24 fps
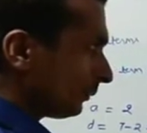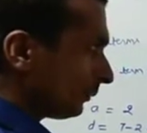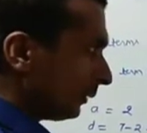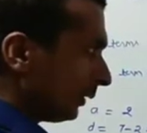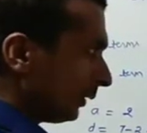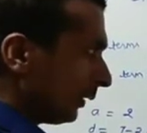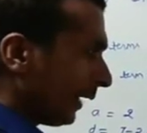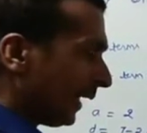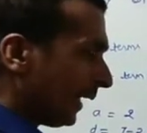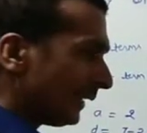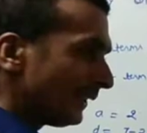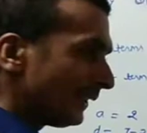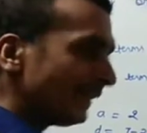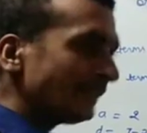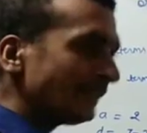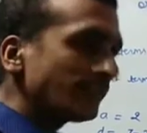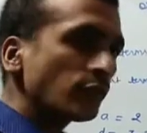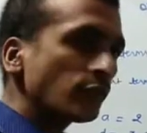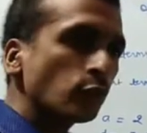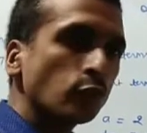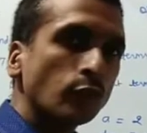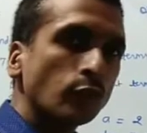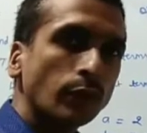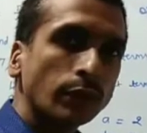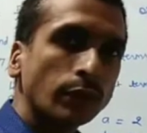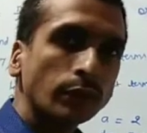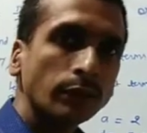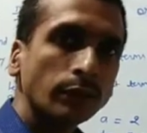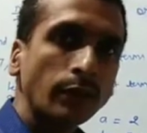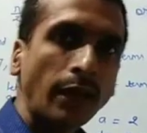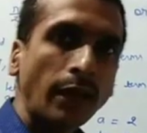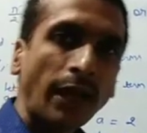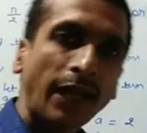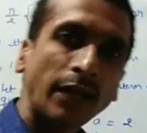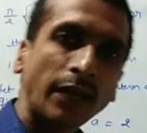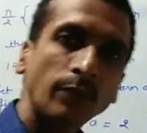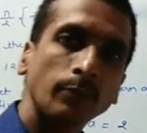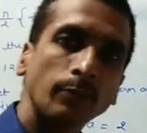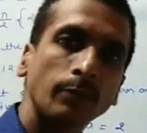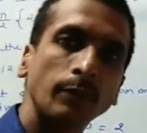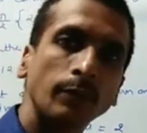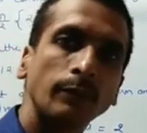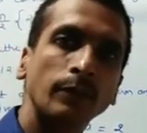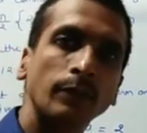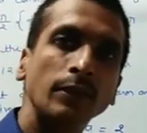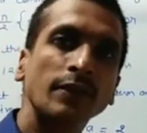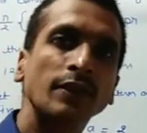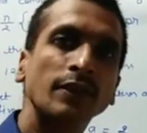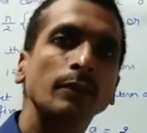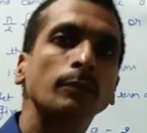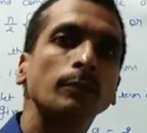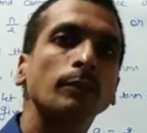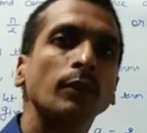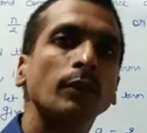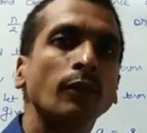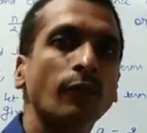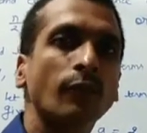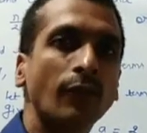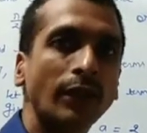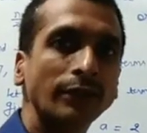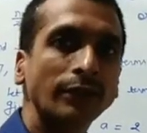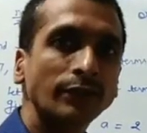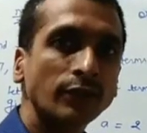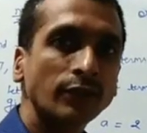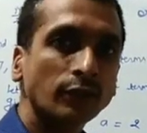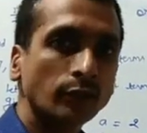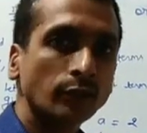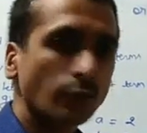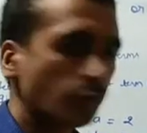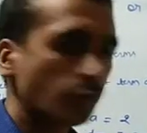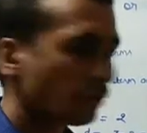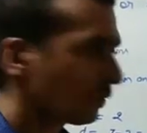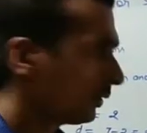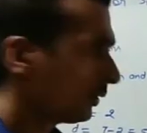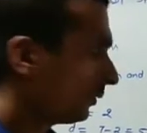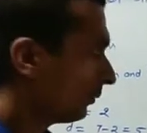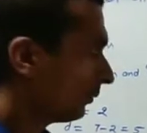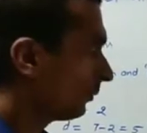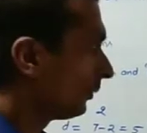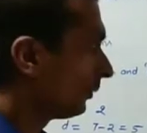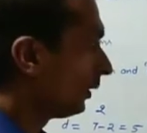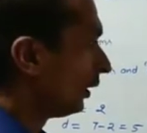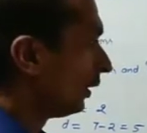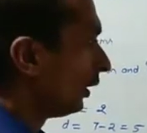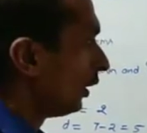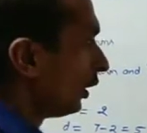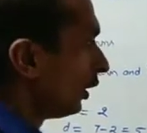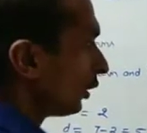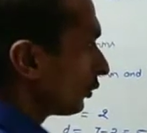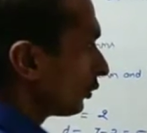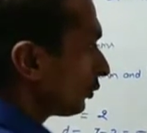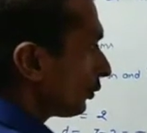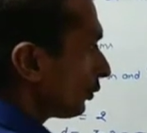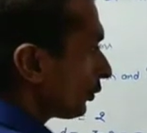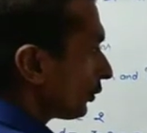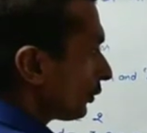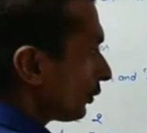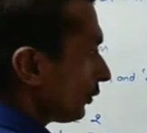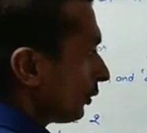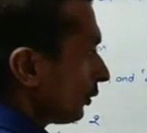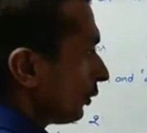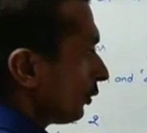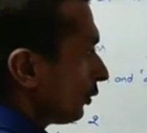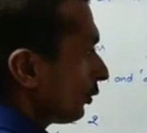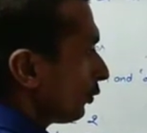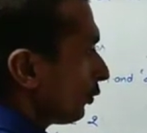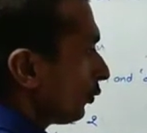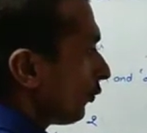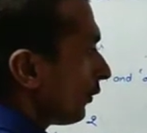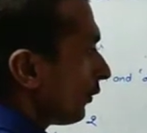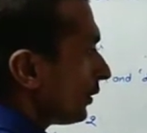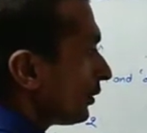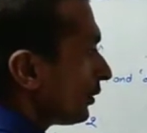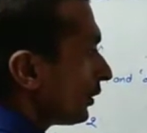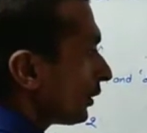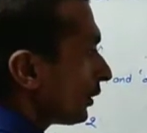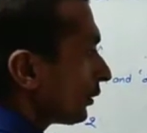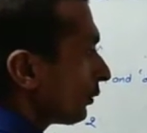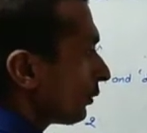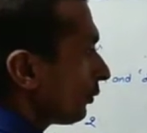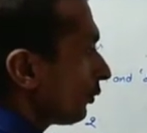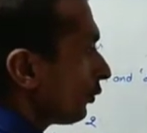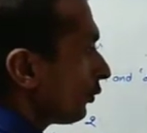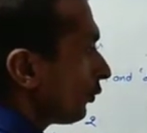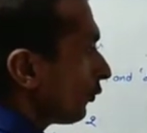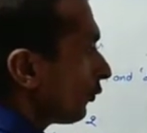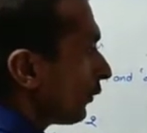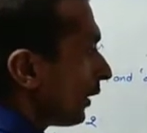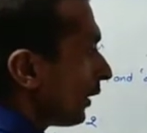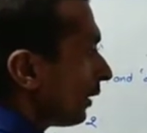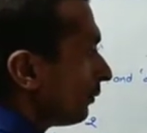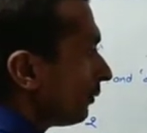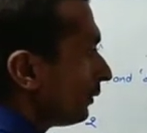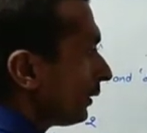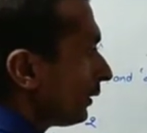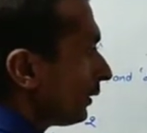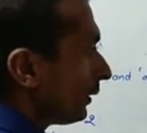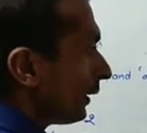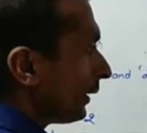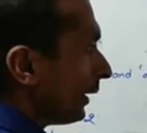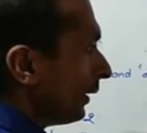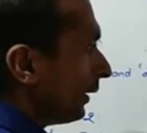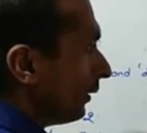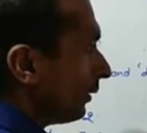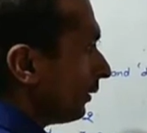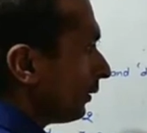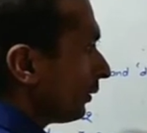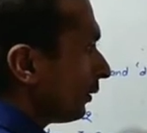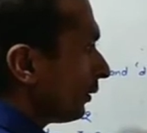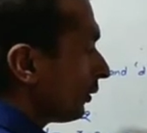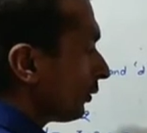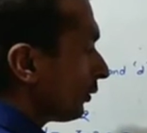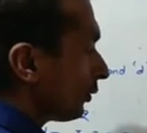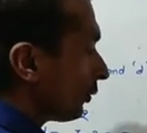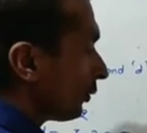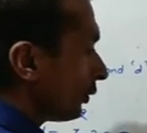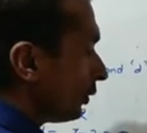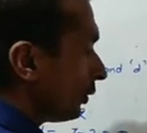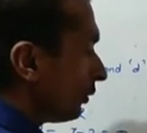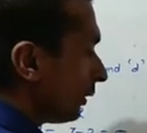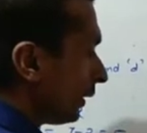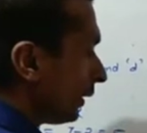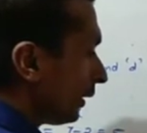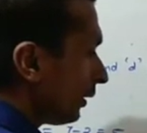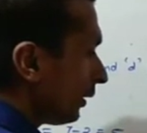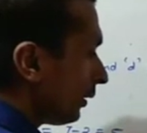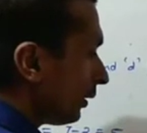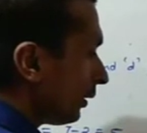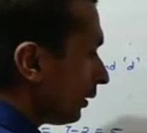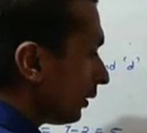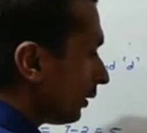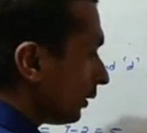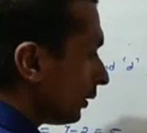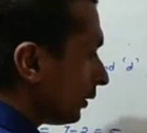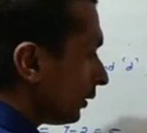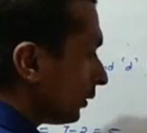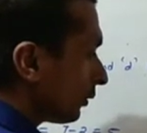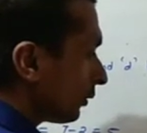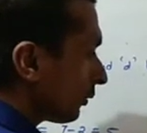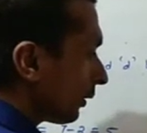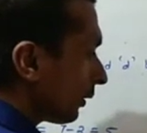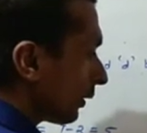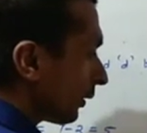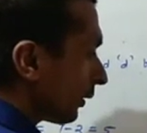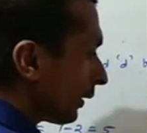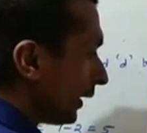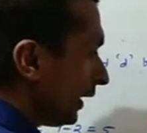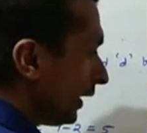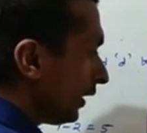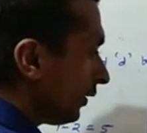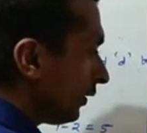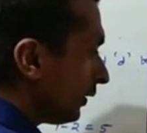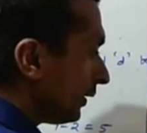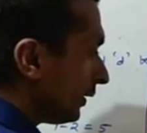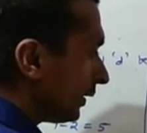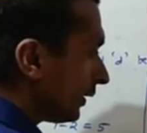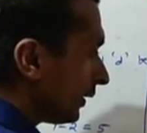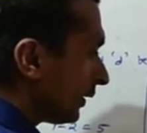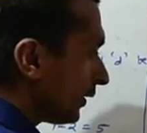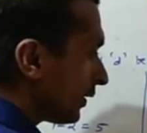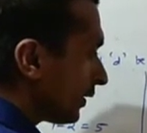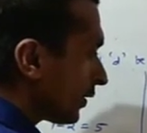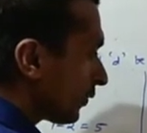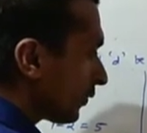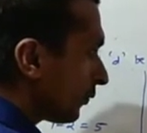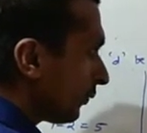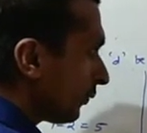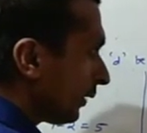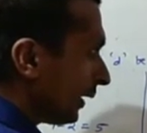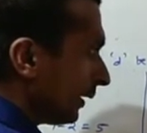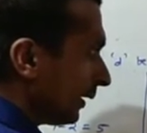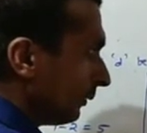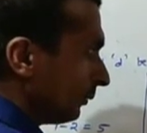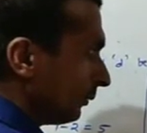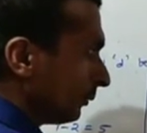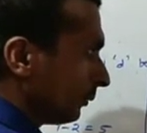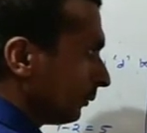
writing this work, and we will simplify this question. So 2 1 are 2, 2 5 are 10, so you can write here it is 5,